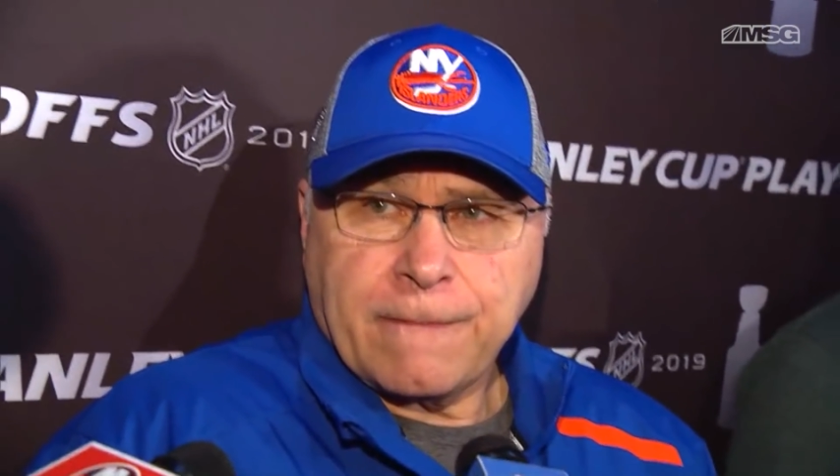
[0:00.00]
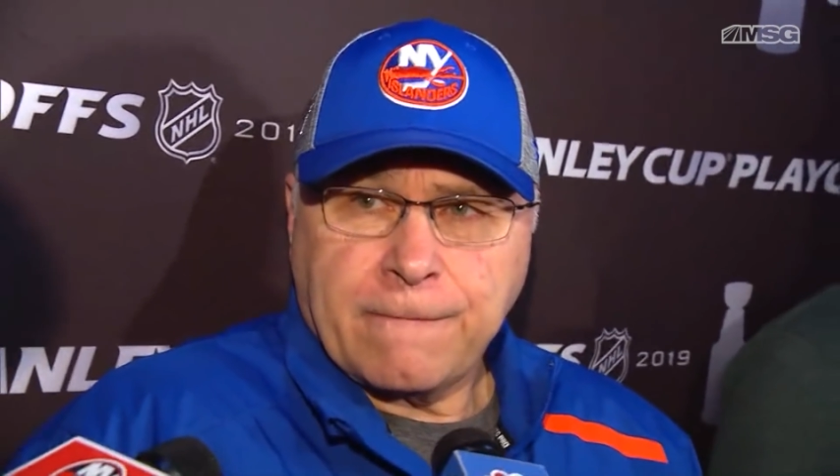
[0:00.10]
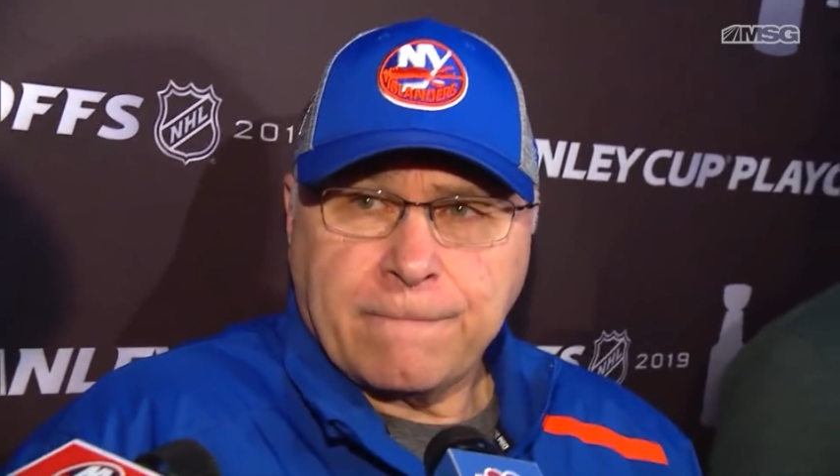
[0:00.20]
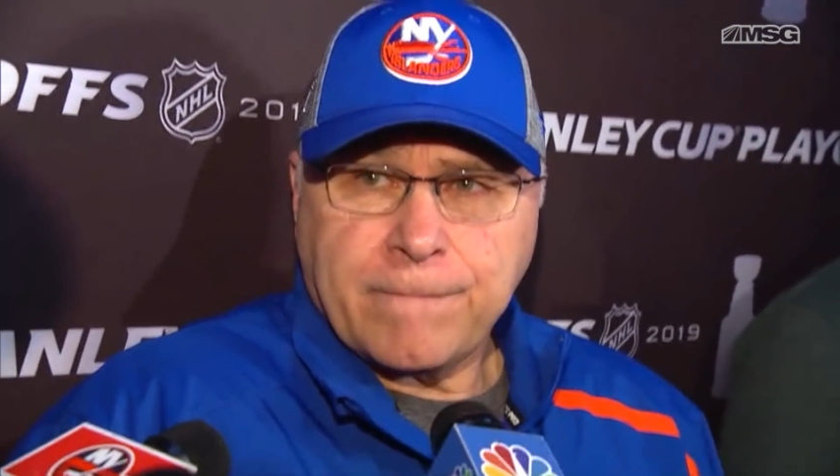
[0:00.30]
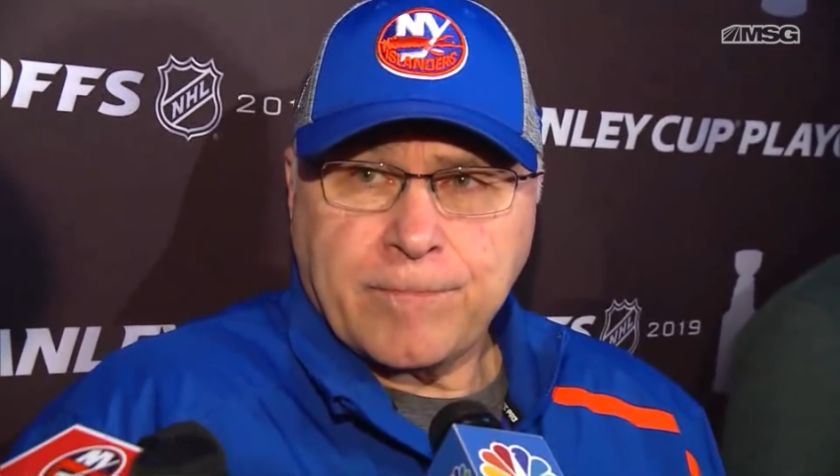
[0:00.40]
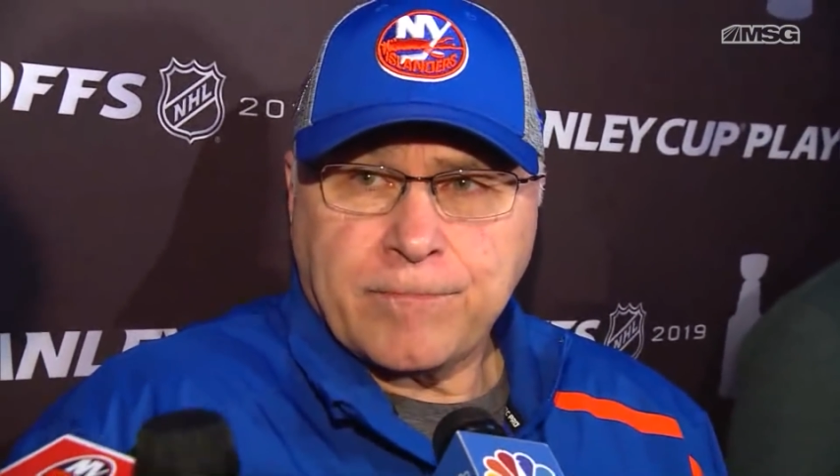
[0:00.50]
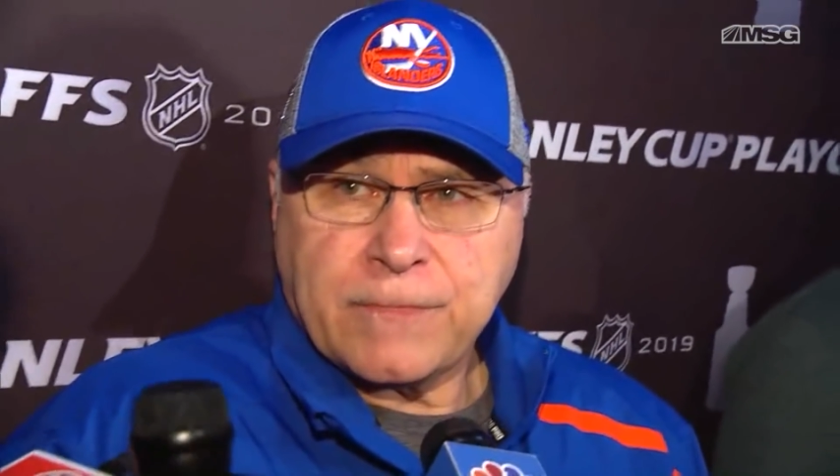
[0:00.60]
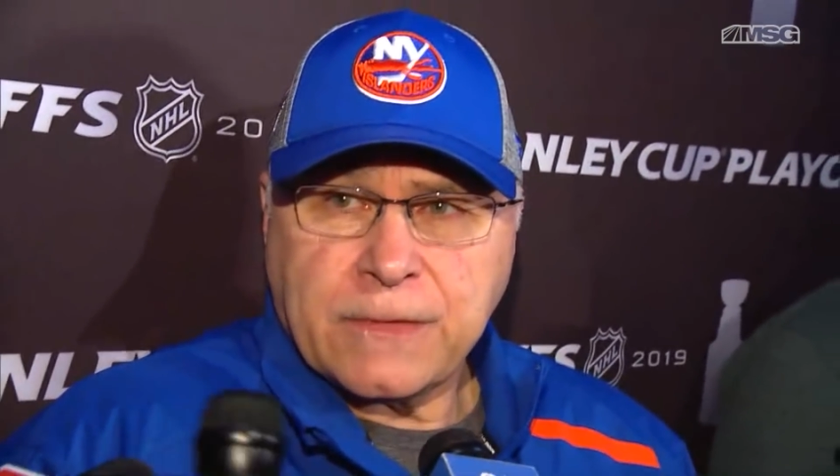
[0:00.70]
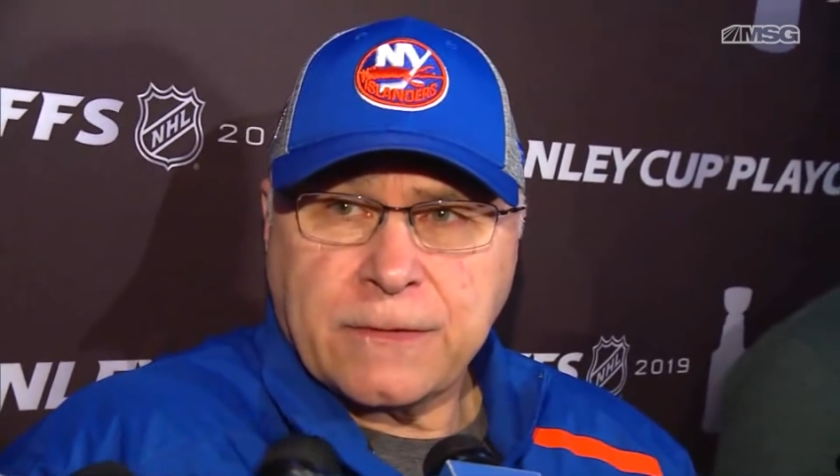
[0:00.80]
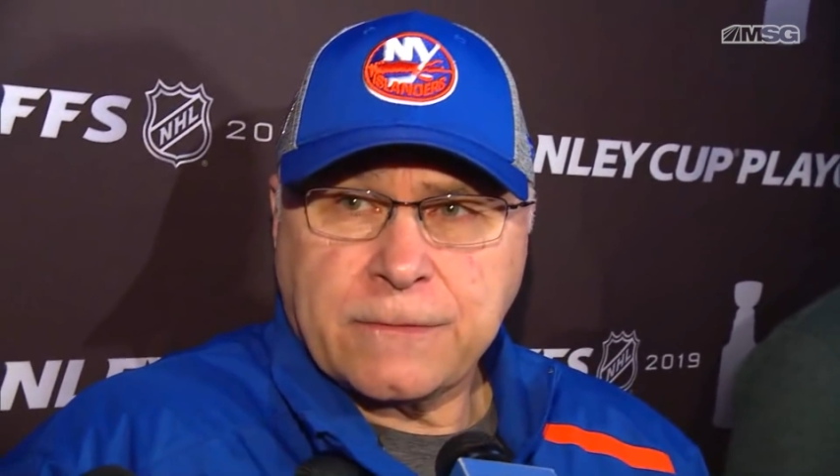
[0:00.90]
and Brock
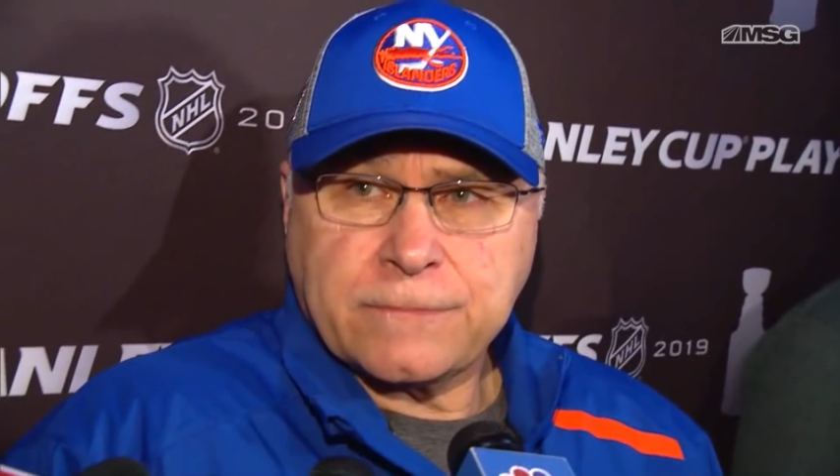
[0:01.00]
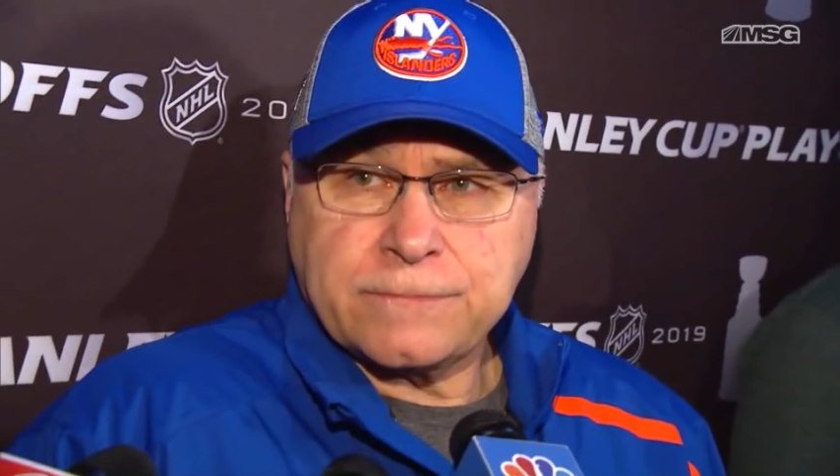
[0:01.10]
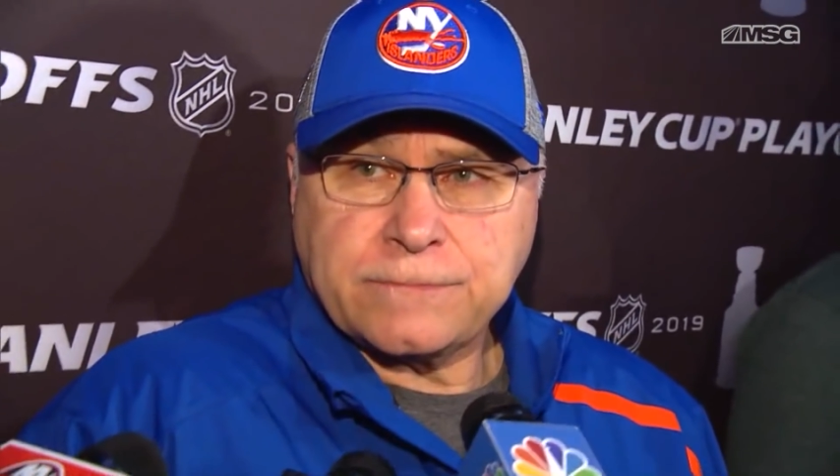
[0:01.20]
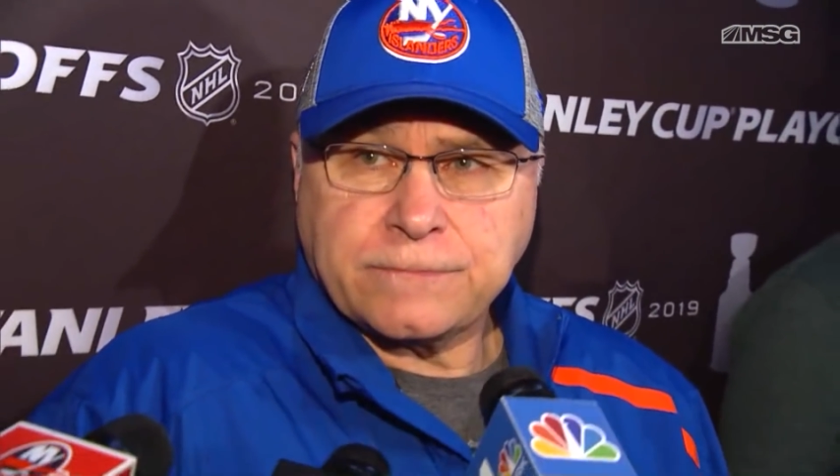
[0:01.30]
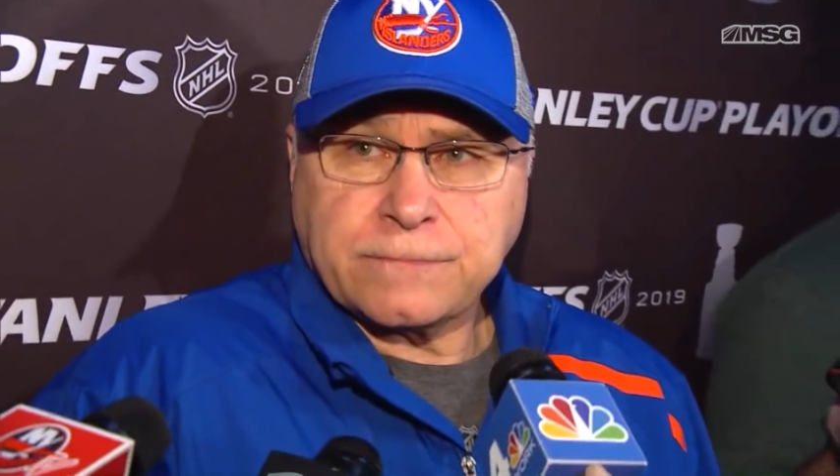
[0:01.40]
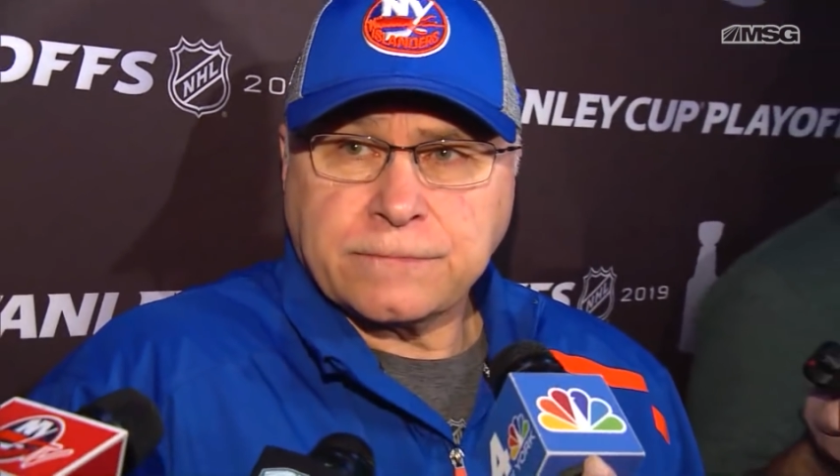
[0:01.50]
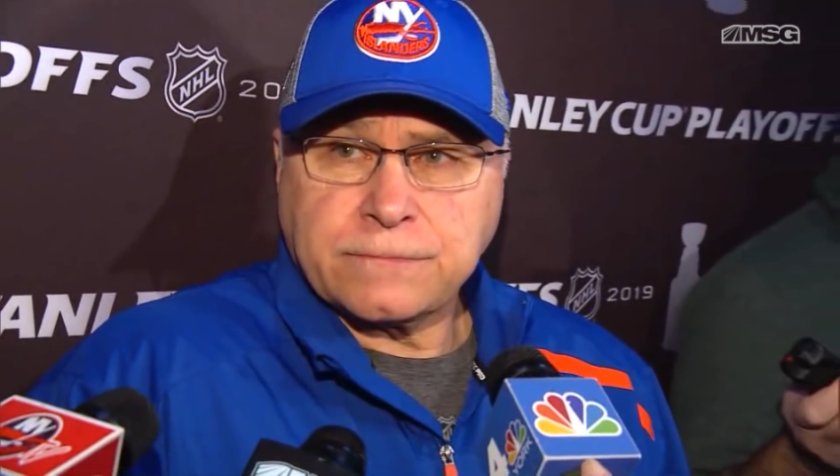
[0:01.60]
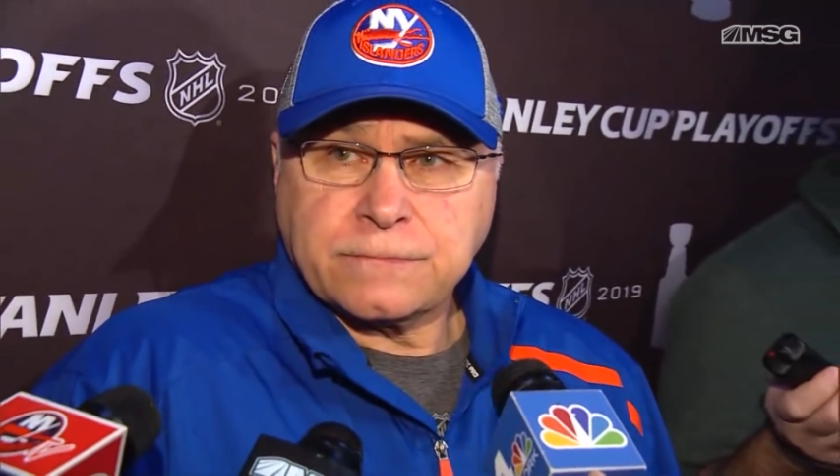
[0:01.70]
in, in the last series.